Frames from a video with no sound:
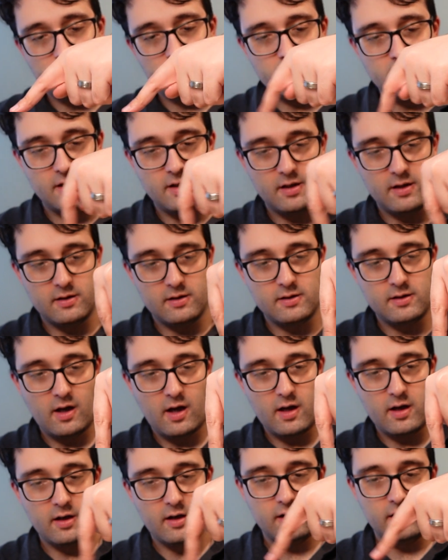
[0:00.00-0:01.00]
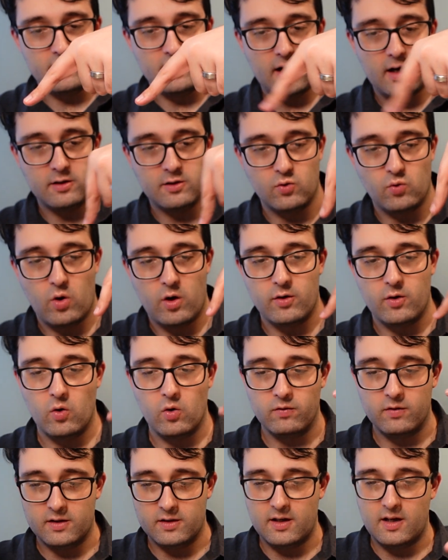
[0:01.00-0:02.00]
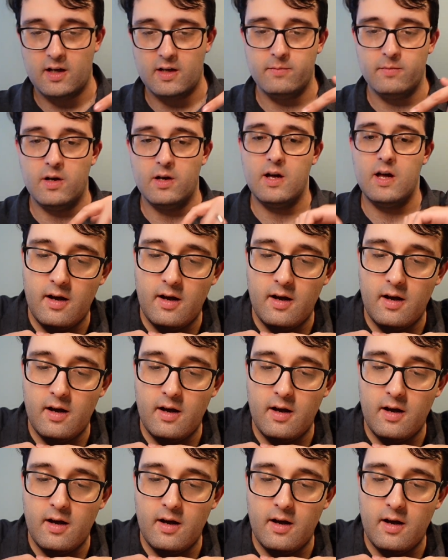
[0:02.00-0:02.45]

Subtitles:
the entire guard squad over time.